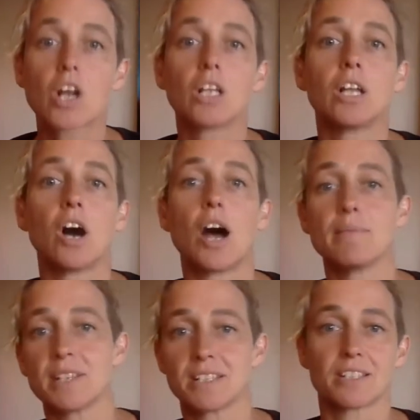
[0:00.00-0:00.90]

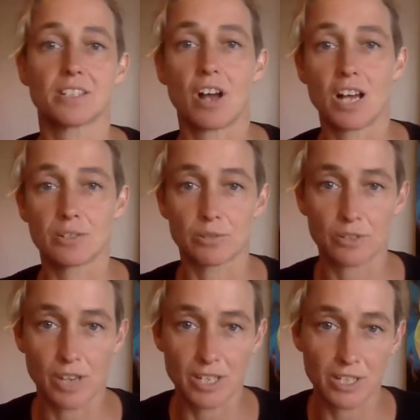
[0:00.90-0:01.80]
climb the societal
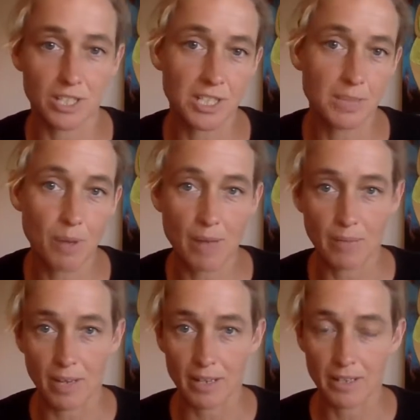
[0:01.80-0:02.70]
structures despite
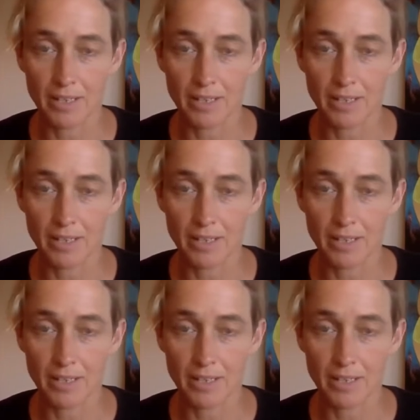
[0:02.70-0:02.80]
my